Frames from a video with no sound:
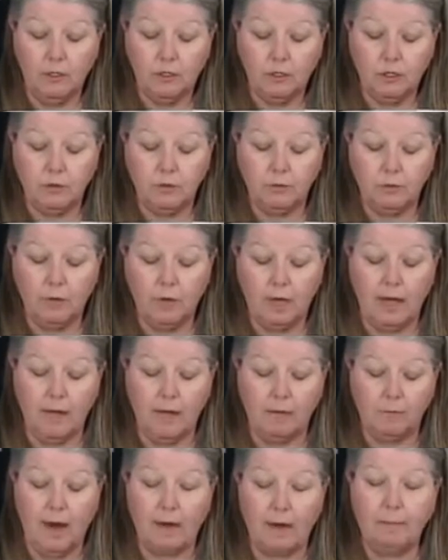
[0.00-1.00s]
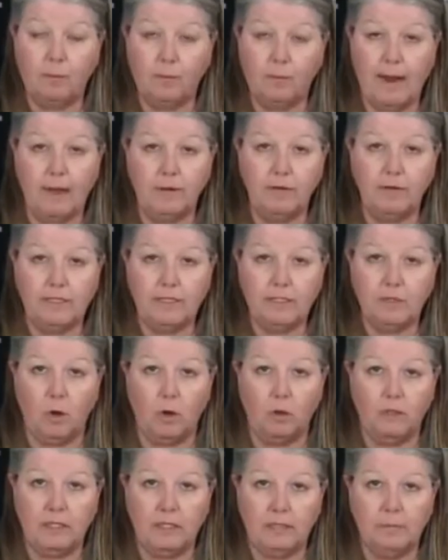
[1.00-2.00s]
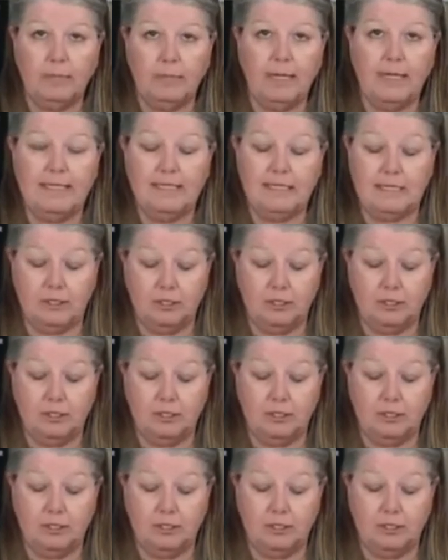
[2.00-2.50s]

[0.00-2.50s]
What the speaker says: to wrap around it to hold it in place.